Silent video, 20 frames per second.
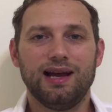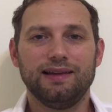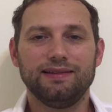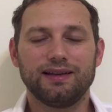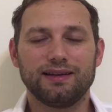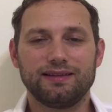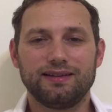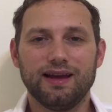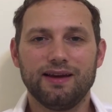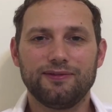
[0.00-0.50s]
and
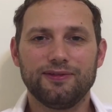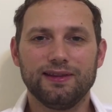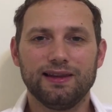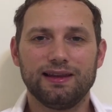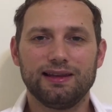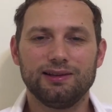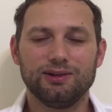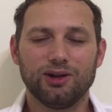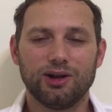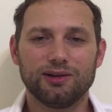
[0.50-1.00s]
they're
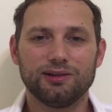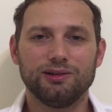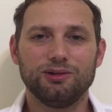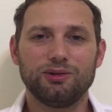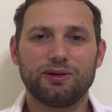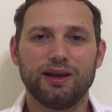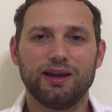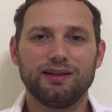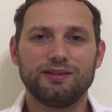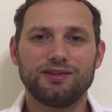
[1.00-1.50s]
definitely not
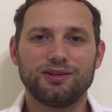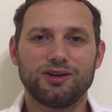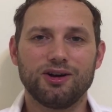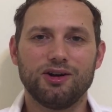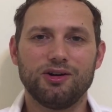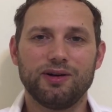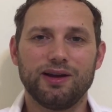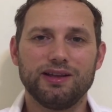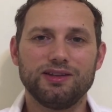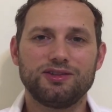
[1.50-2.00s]
looking to
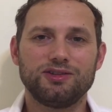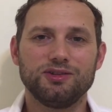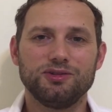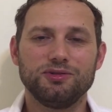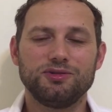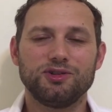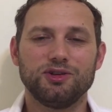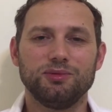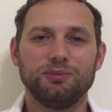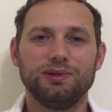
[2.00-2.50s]
go
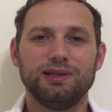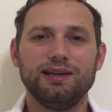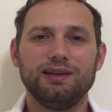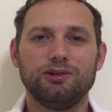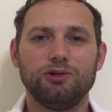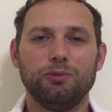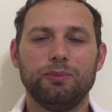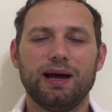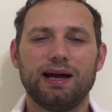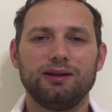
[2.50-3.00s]
into some
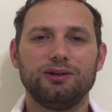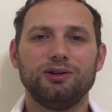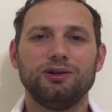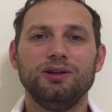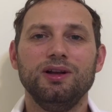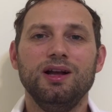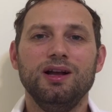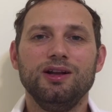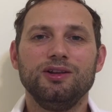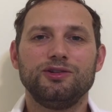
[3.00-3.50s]
legal
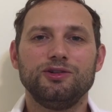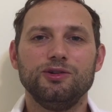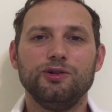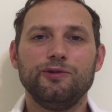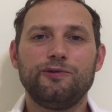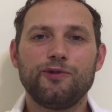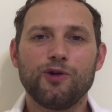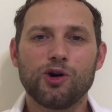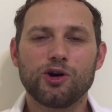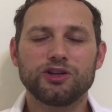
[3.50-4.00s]
battle to
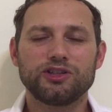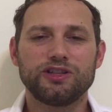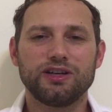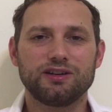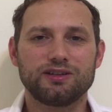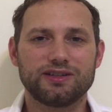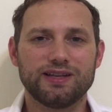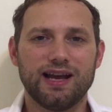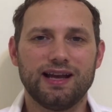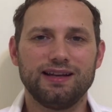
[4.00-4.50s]
force
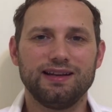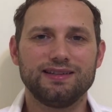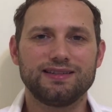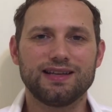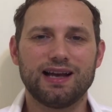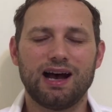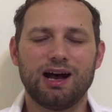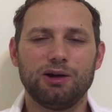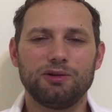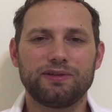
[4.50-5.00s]
their
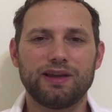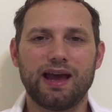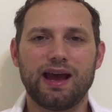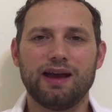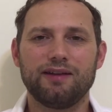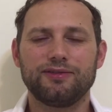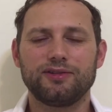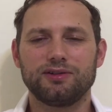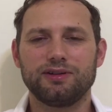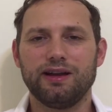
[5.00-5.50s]
tenants out
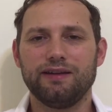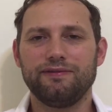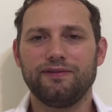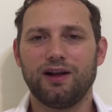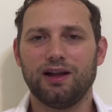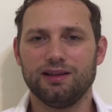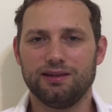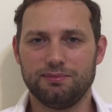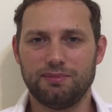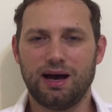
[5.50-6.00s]
after they've
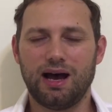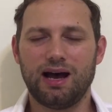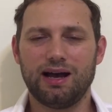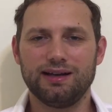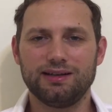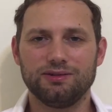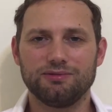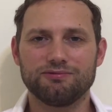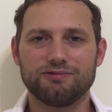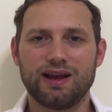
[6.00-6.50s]
fallen
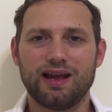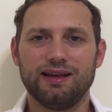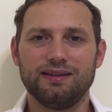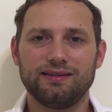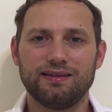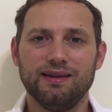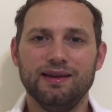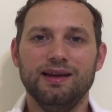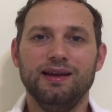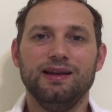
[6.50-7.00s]
behind on
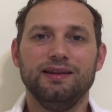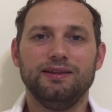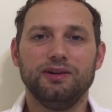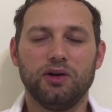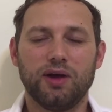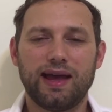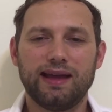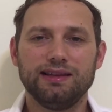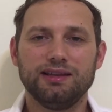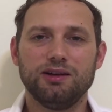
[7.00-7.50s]
rent.
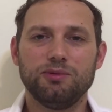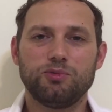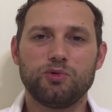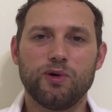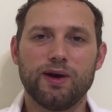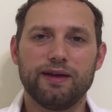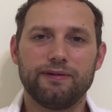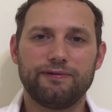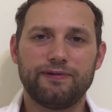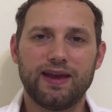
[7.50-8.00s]
They'll end up
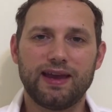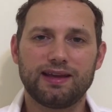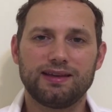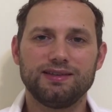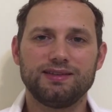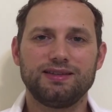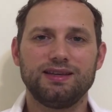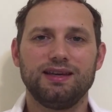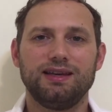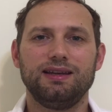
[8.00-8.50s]
with
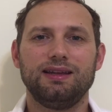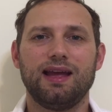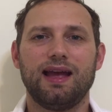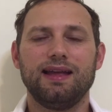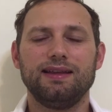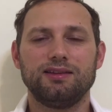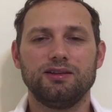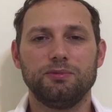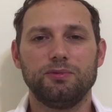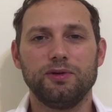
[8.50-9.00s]
vacancy, they
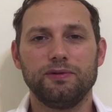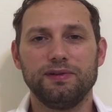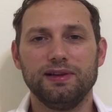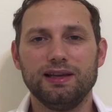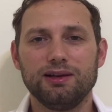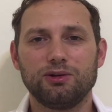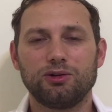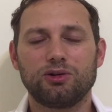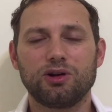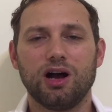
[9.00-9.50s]
end up with
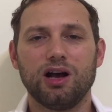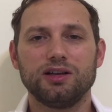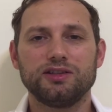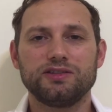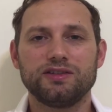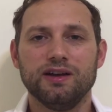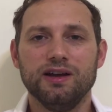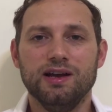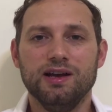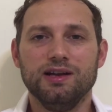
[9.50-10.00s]
legal
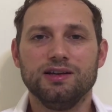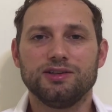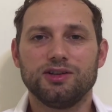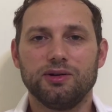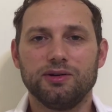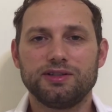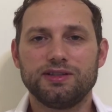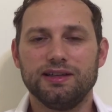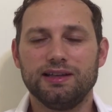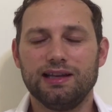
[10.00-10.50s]
costs.
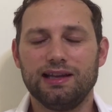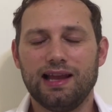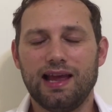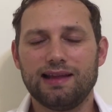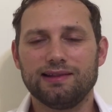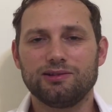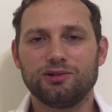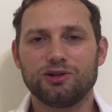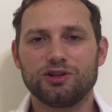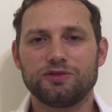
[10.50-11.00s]
So it's in the
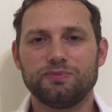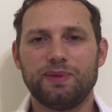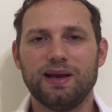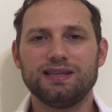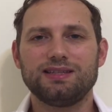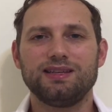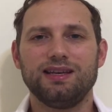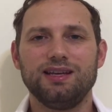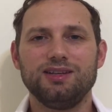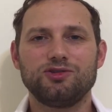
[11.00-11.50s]
landlord's
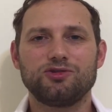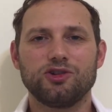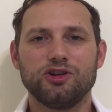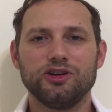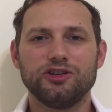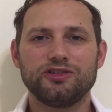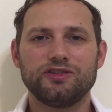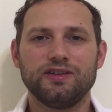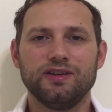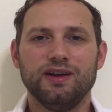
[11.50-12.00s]
best
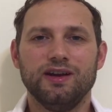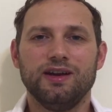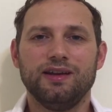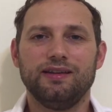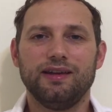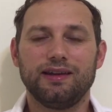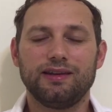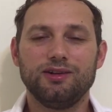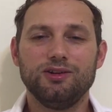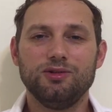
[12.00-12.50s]
interest
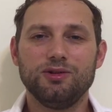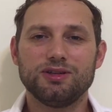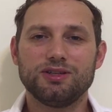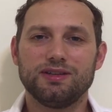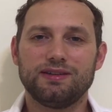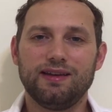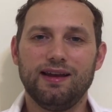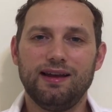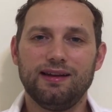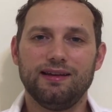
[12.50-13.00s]
that you as
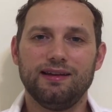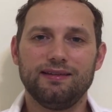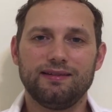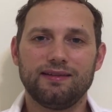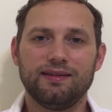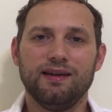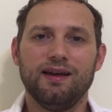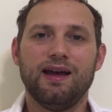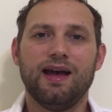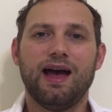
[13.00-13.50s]
a
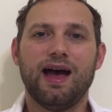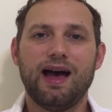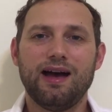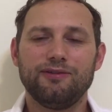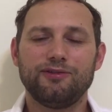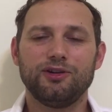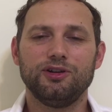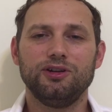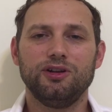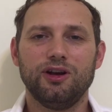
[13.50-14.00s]
tenant
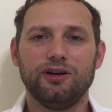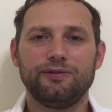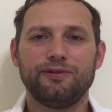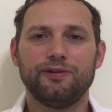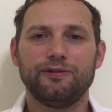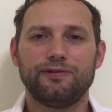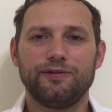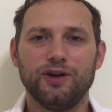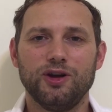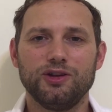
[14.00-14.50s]
have
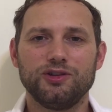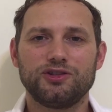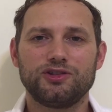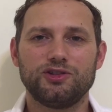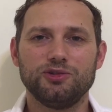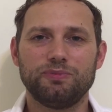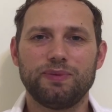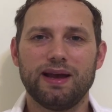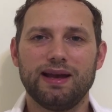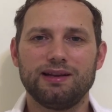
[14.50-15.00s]
enough funds
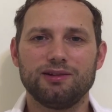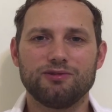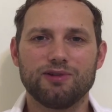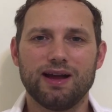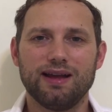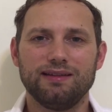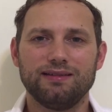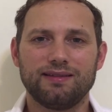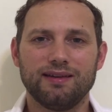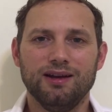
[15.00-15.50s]
to pay the
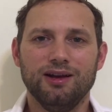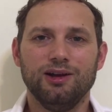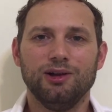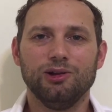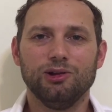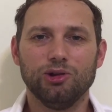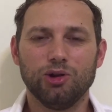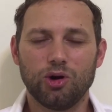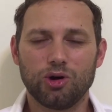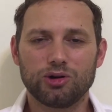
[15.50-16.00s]
rent
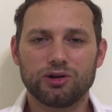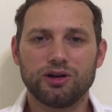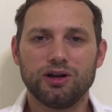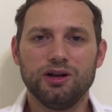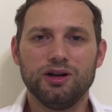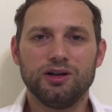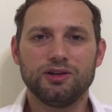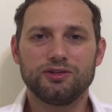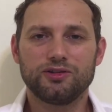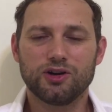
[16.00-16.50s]
long
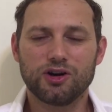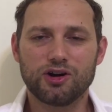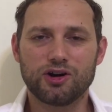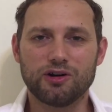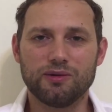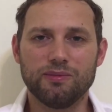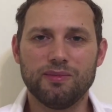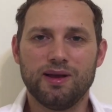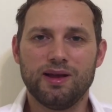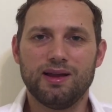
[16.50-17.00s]

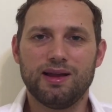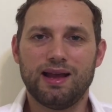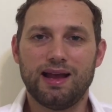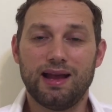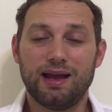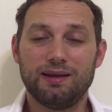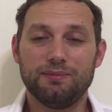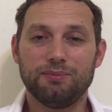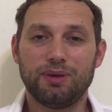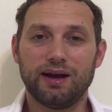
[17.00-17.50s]
term.
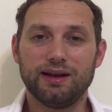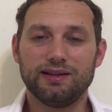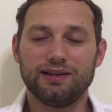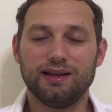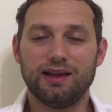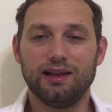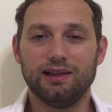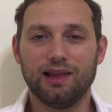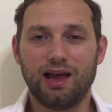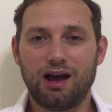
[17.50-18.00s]
And by
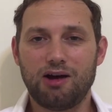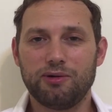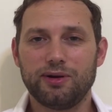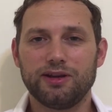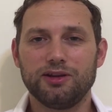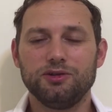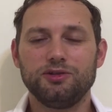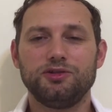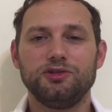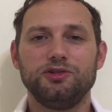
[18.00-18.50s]

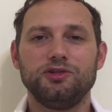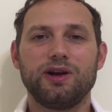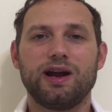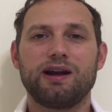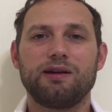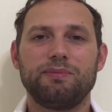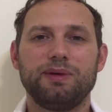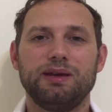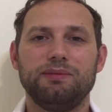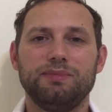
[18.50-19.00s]
allowing you to do
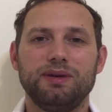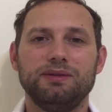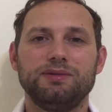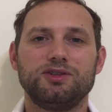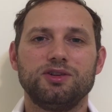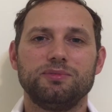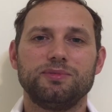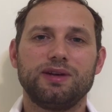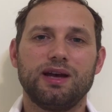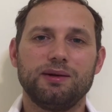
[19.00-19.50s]
Airbnb
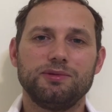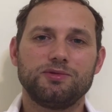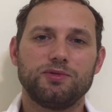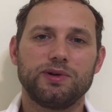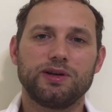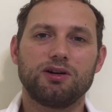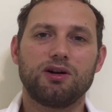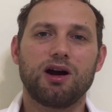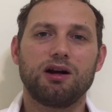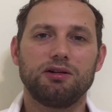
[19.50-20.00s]
sometimes
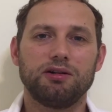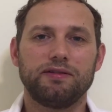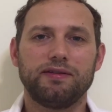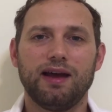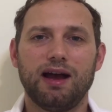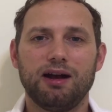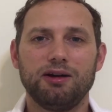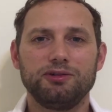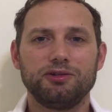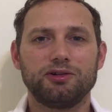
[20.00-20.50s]
when you're out of
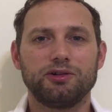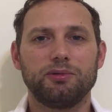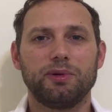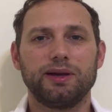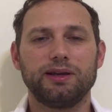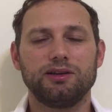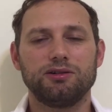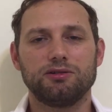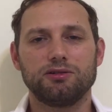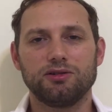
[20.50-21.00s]
town or
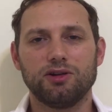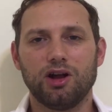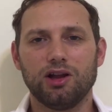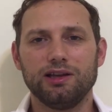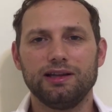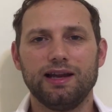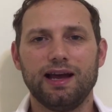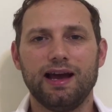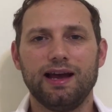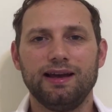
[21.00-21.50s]
when you're on
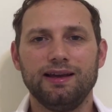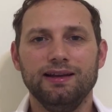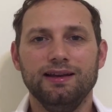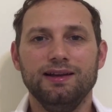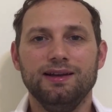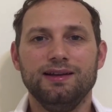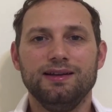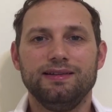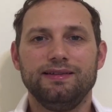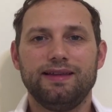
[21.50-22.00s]
holiday,
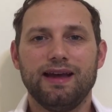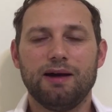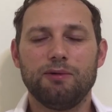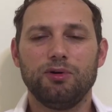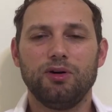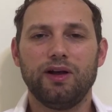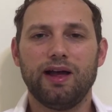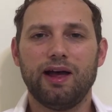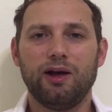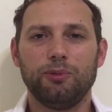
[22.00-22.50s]
that
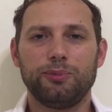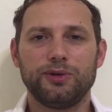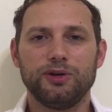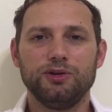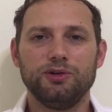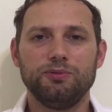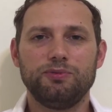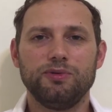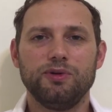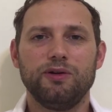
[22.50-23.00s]
will help
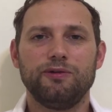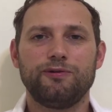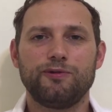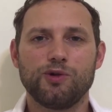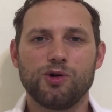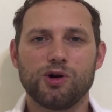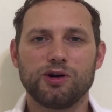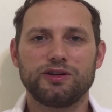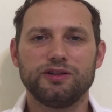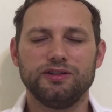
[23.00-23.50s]
you
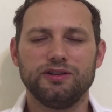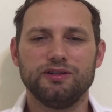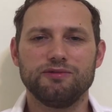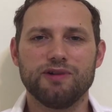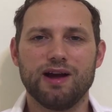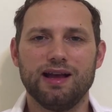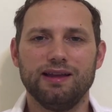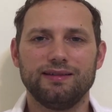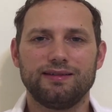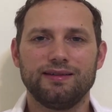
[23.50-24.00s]
afford the
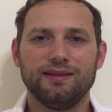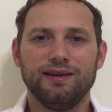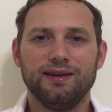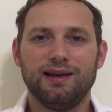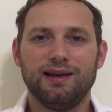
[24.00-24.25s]
rent.